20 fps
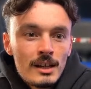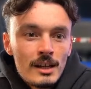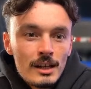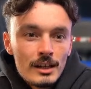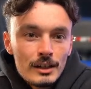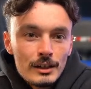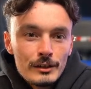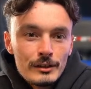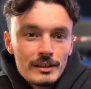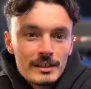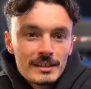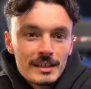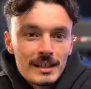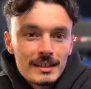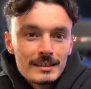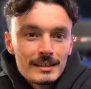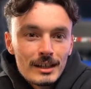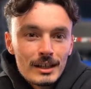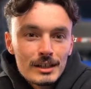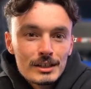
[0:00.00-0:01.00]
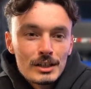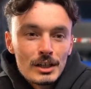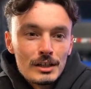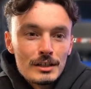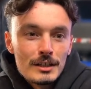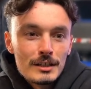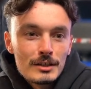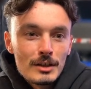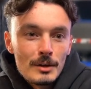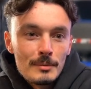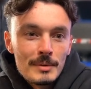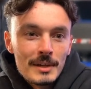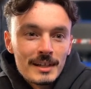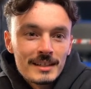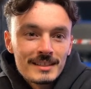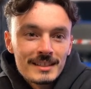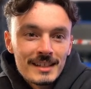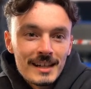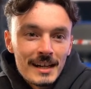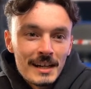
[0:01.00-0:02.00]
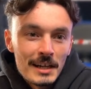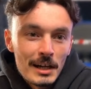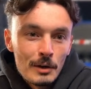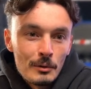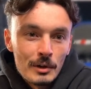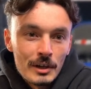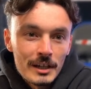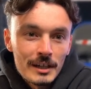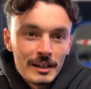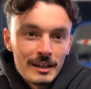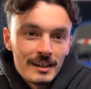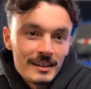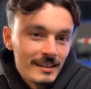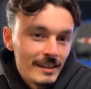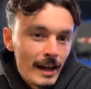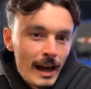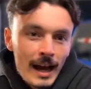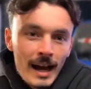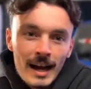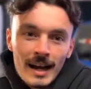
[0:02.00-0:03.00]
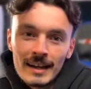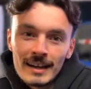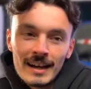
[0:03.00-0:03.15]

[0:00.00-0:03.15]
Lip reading: Luna says, I started this topic today. I want to cut. Nah.